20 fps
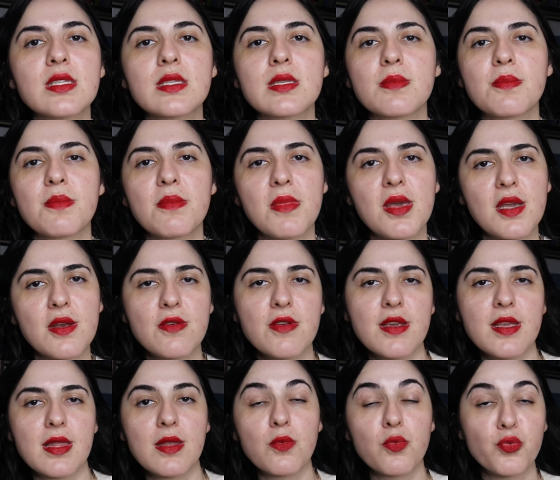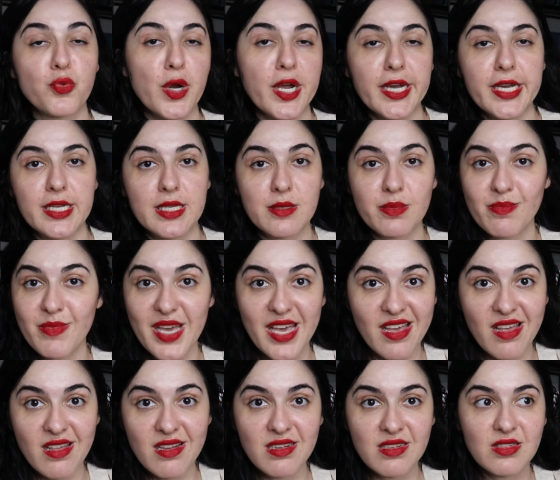to marry the right
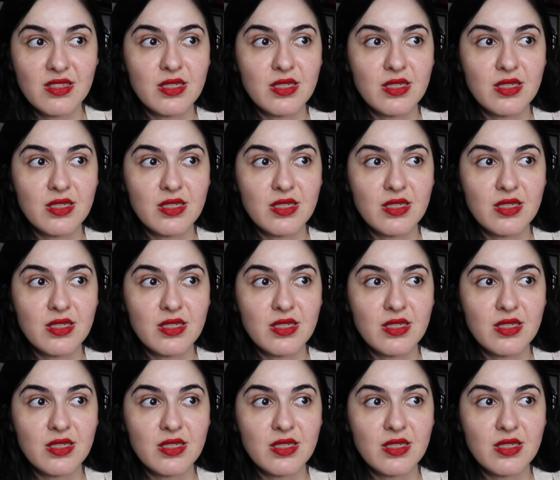man,